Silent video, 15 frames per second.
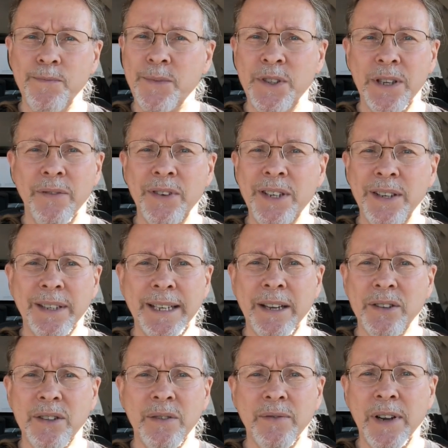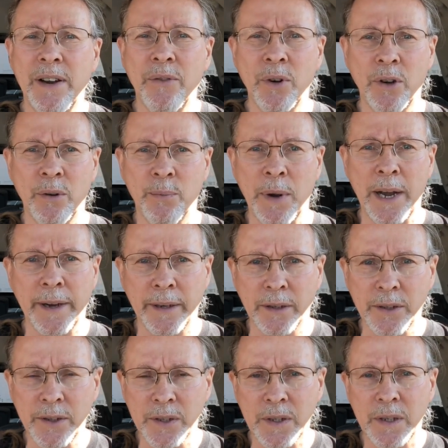17,500
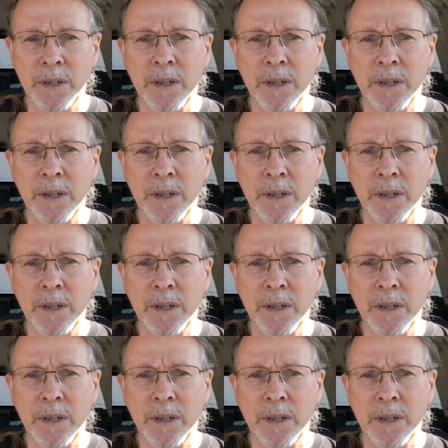miles,